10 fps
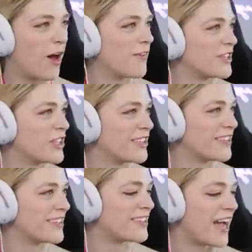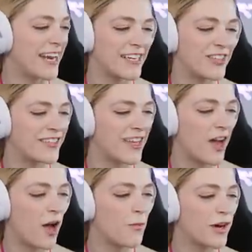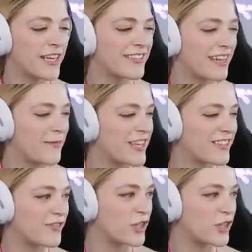often she's inside. She's like, um, we're inside because of